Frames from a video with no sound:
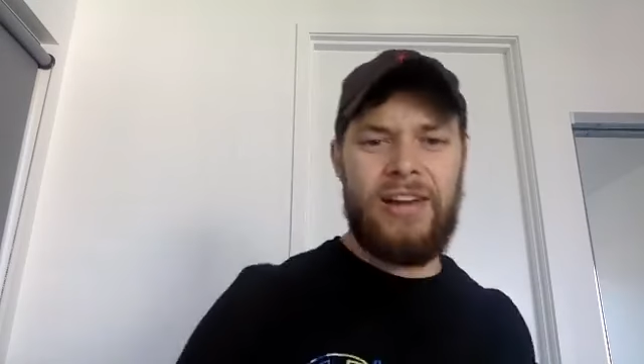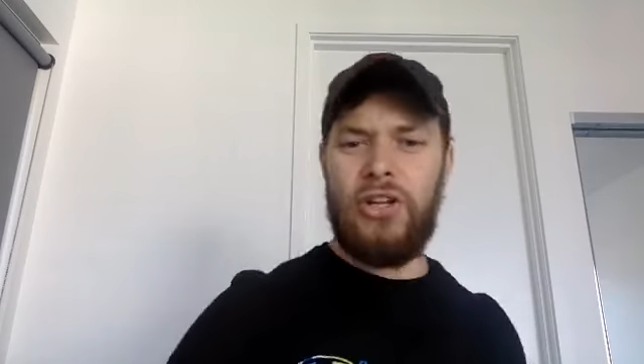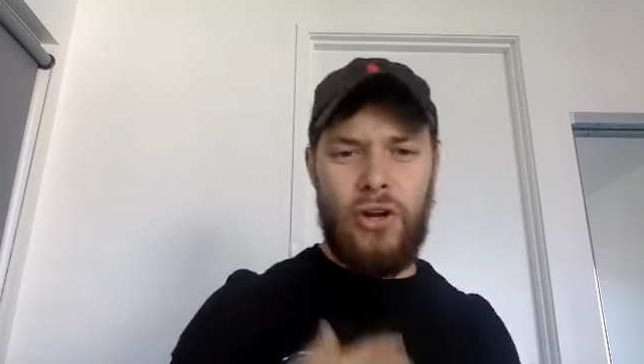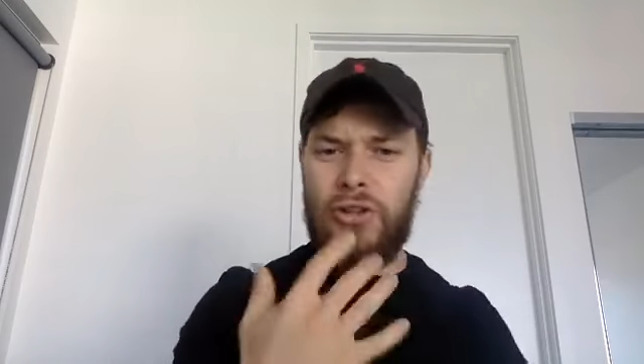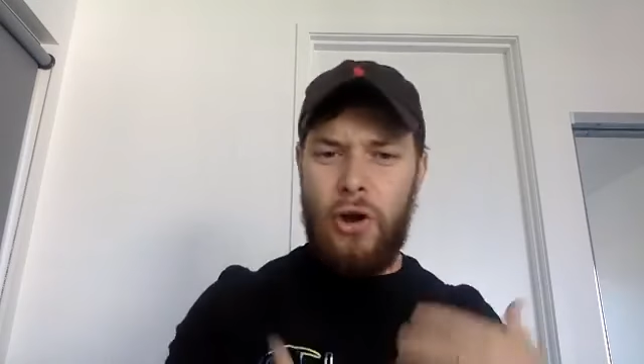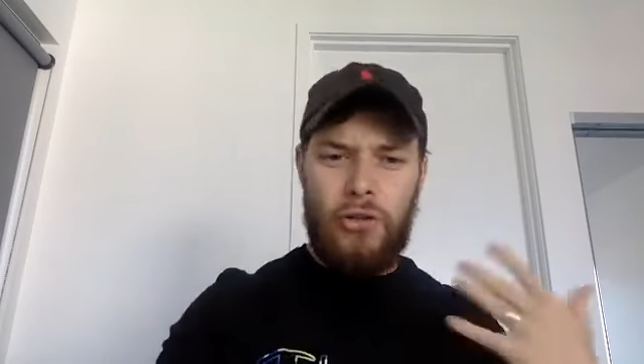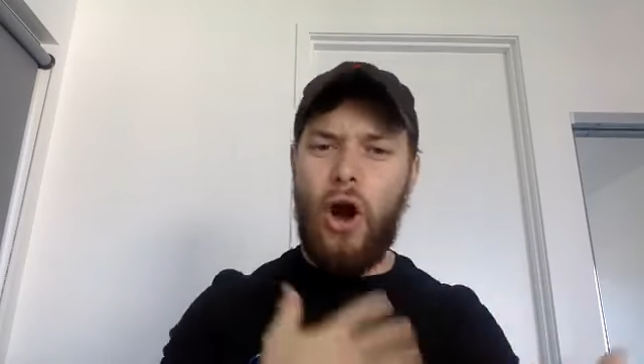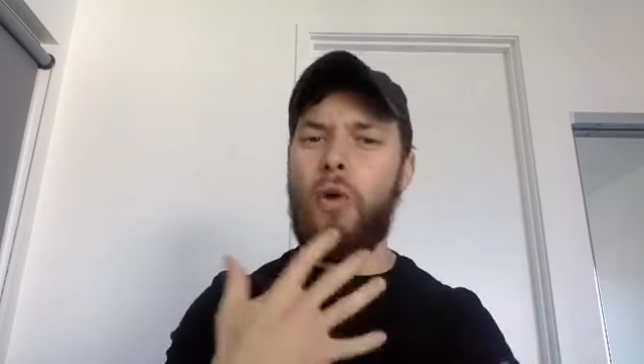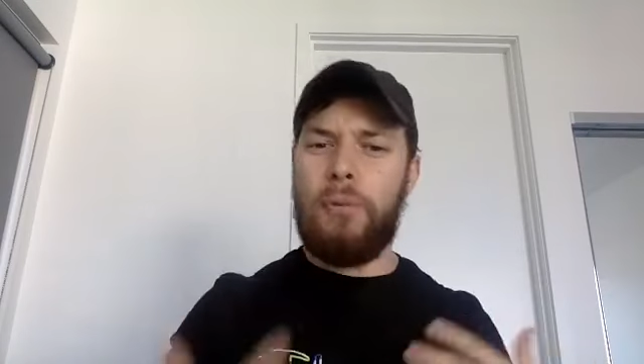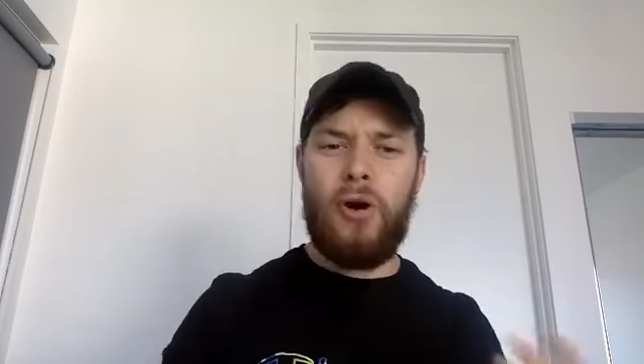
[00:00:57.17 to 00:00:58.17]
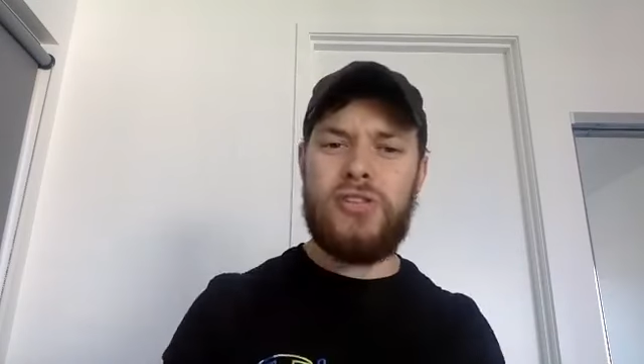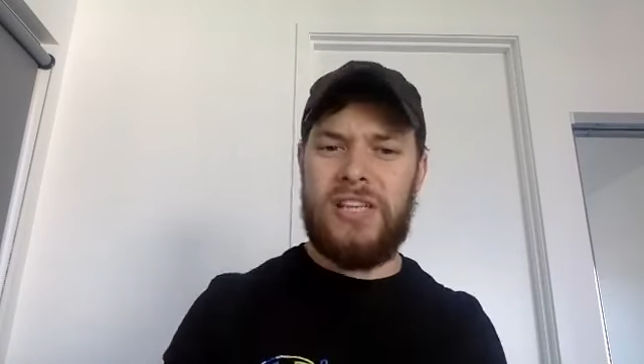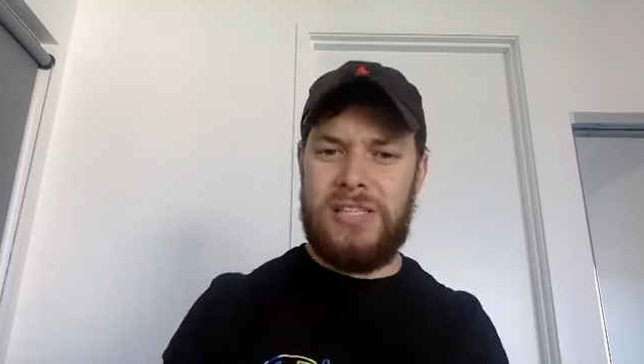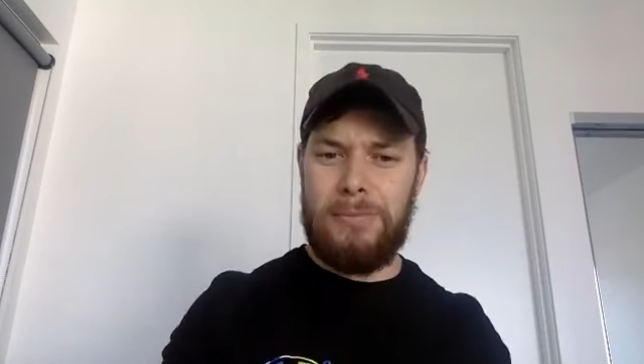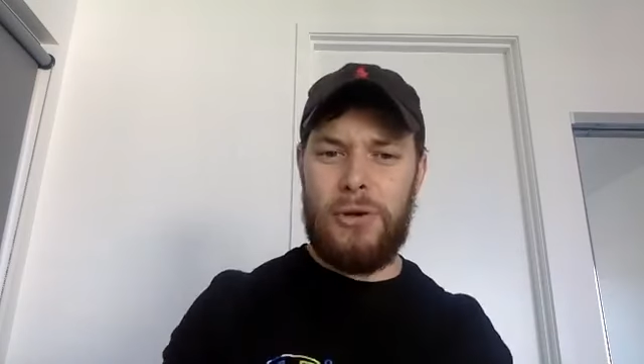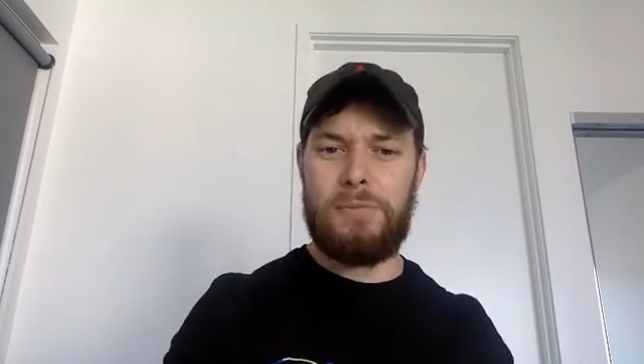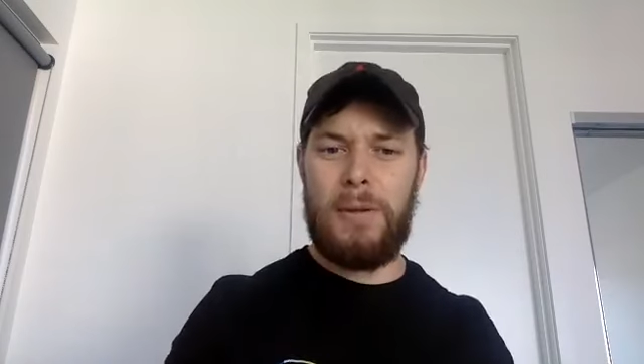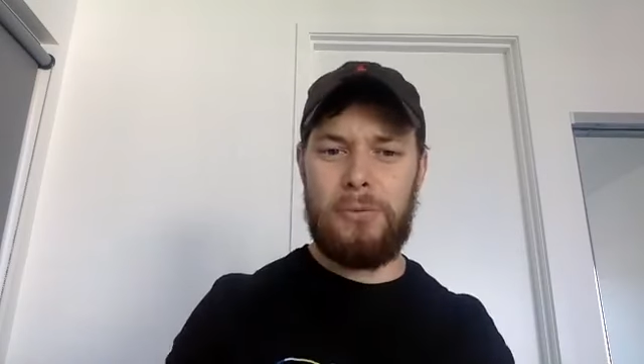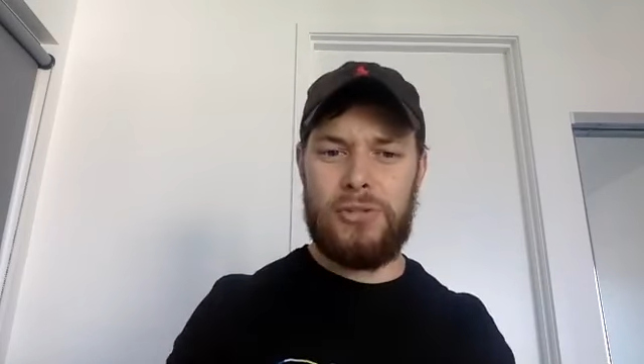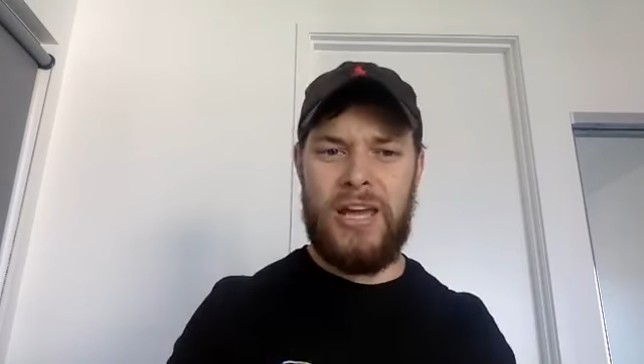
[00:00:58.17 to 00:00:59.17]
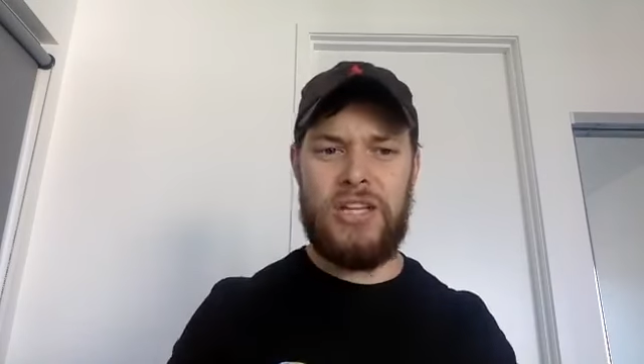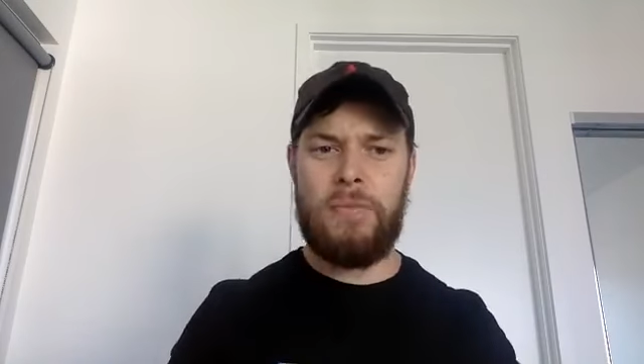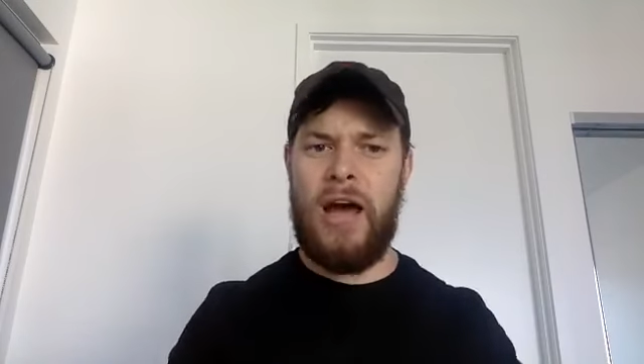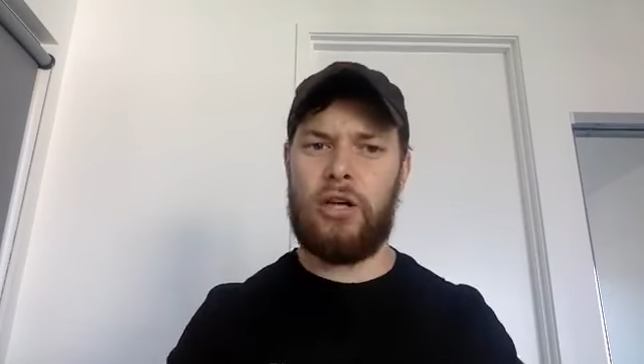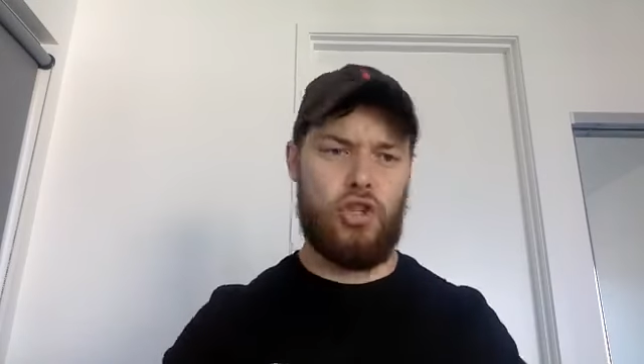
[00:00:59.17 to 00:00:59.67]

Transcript: you know, the whole process that most people teach about.